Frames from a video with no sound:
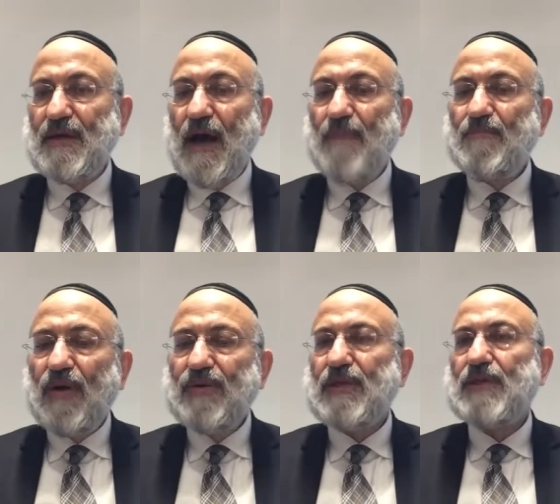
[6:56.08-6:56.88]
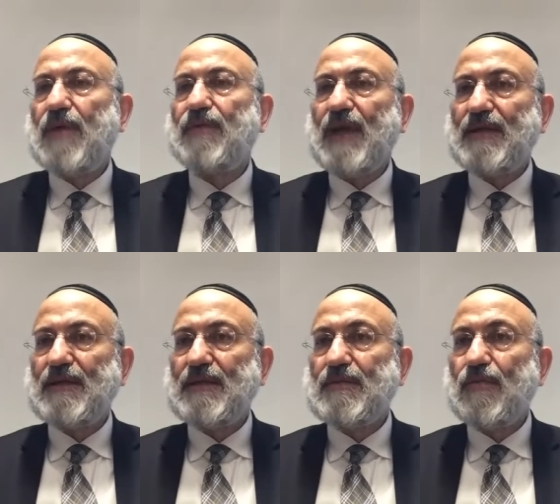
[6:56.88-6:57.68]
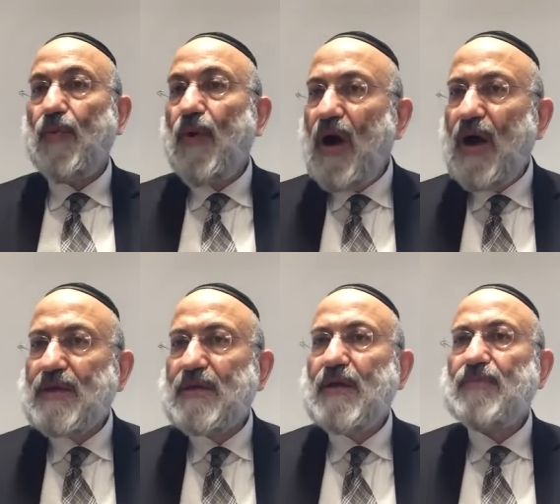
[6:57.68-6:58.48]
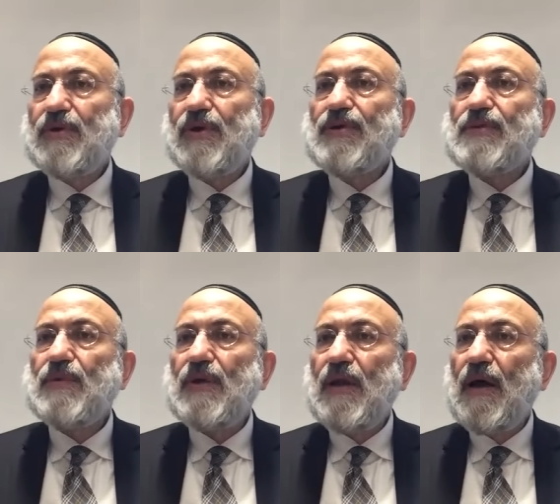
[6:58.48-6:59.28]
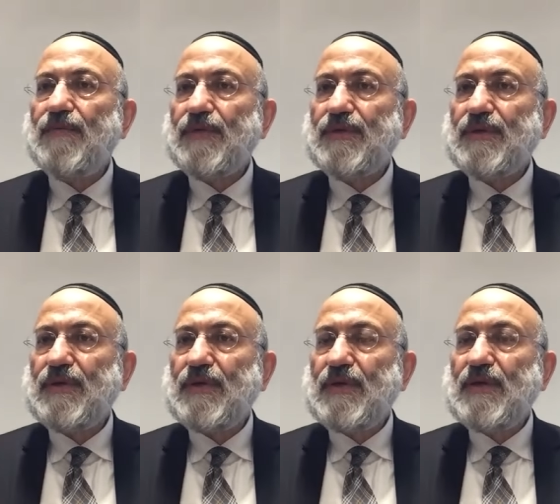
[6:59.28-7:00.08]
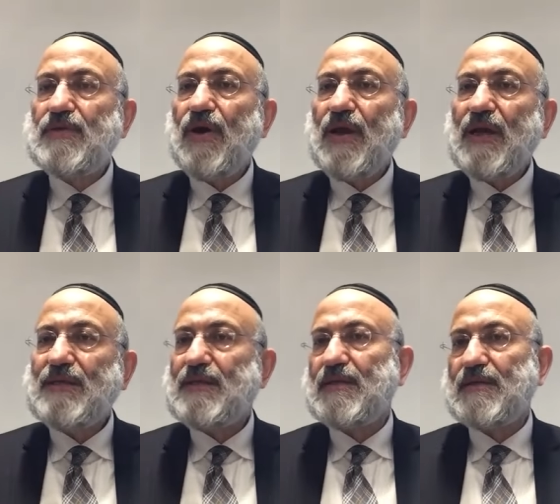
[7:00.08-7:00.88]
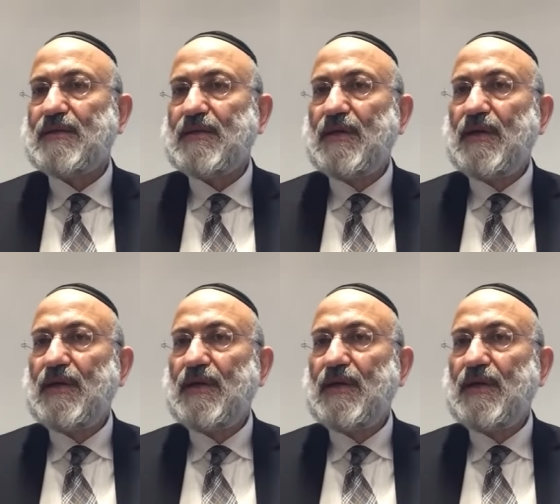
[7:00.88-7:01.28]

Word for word: abundant of kindness. Why? Because we love it. It's our essence,